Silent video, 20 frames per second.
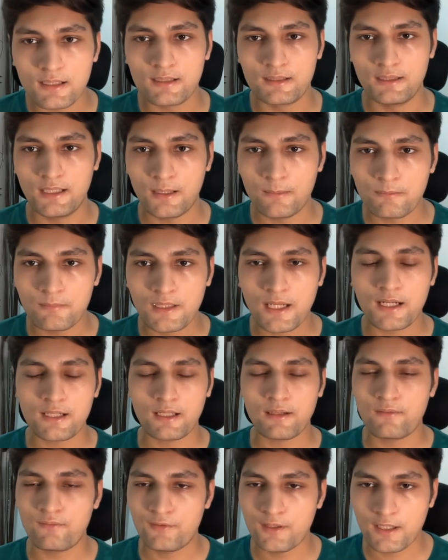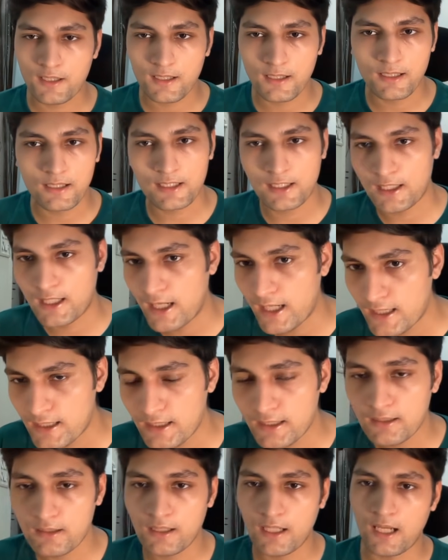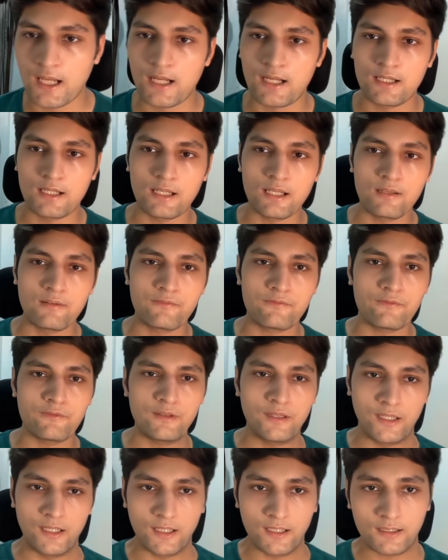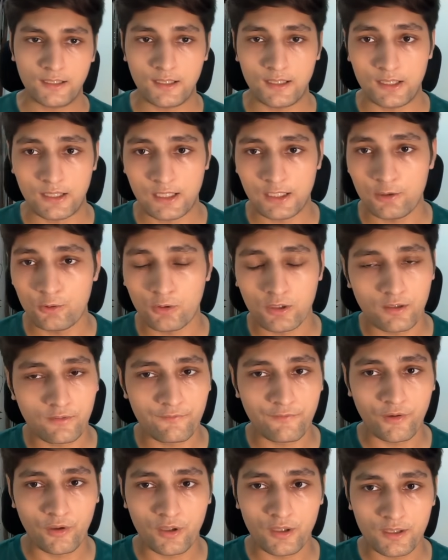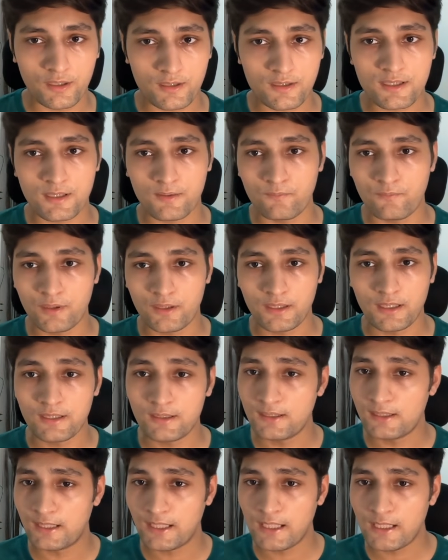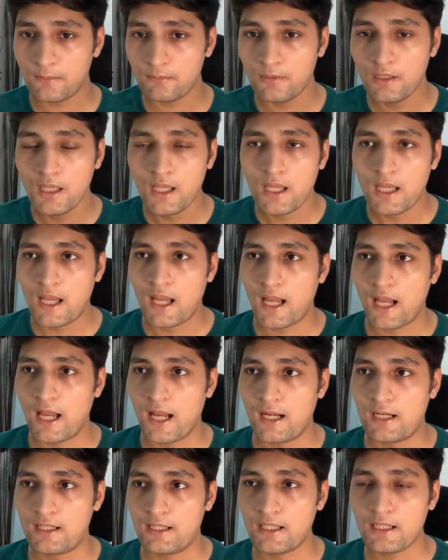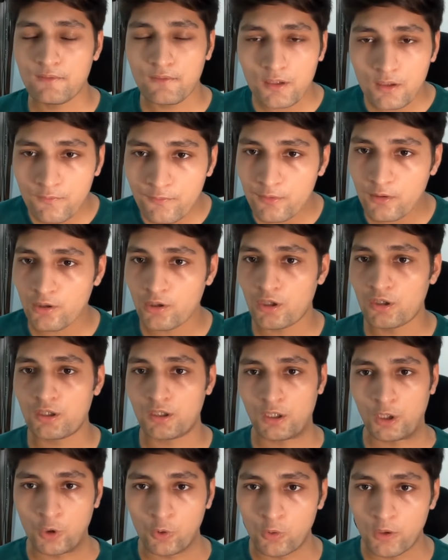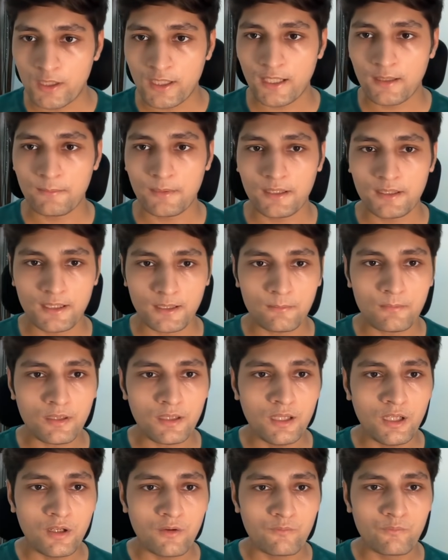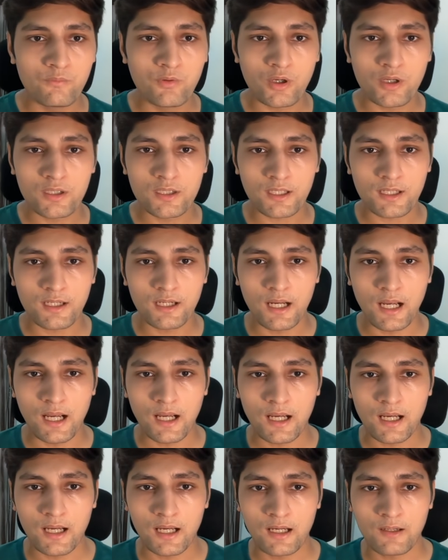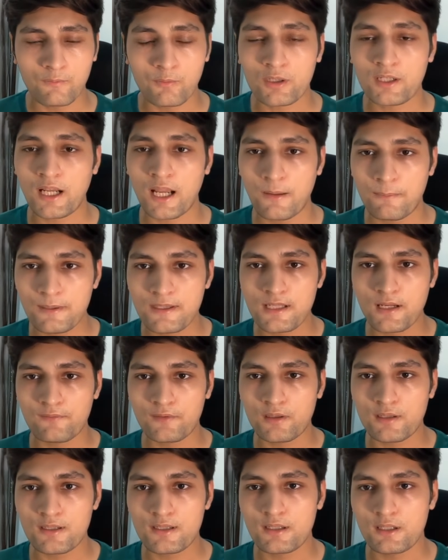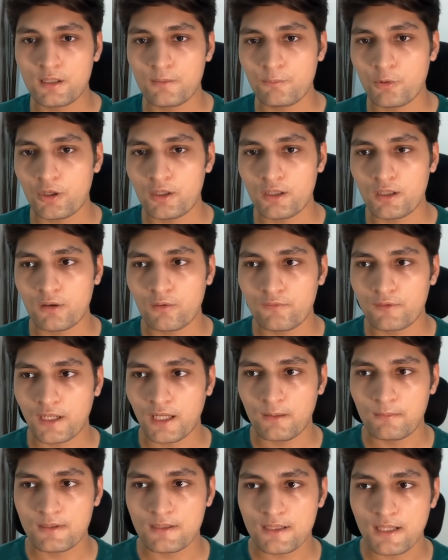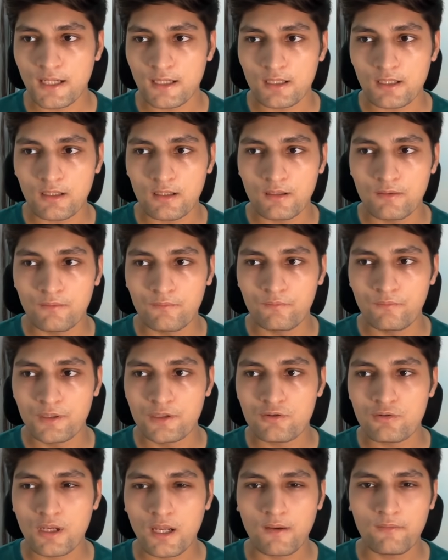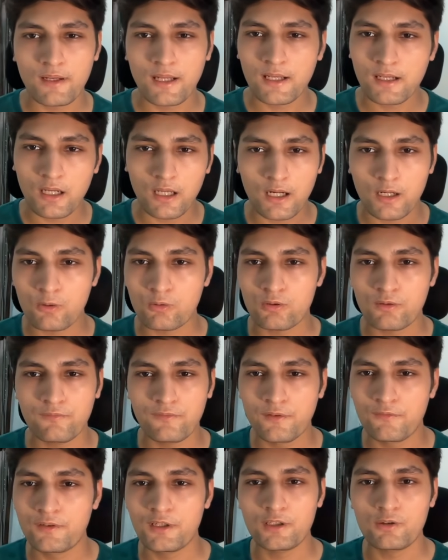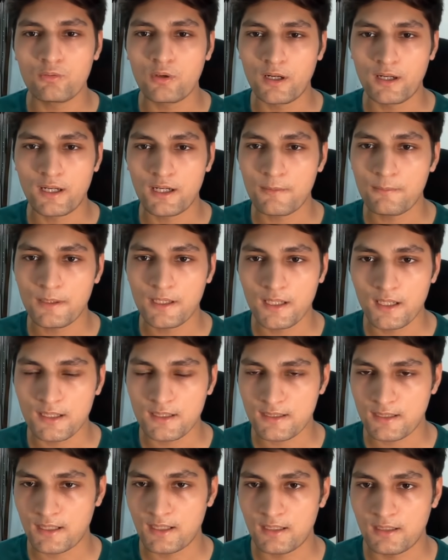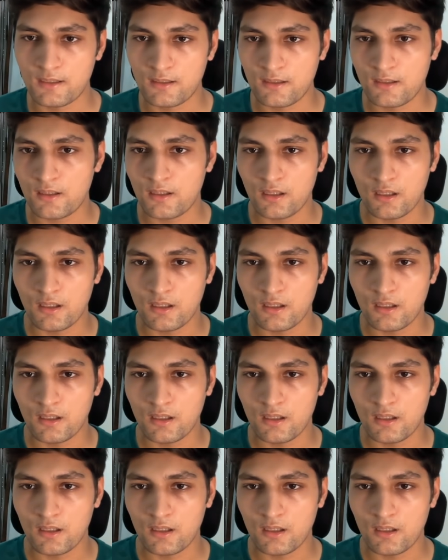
them that if they are currently hiring and if they are currently looking for someone in the team. And even if you're not cold DMing them, what happens after a certain point of time is that once you have like around 50 to 100 PRs in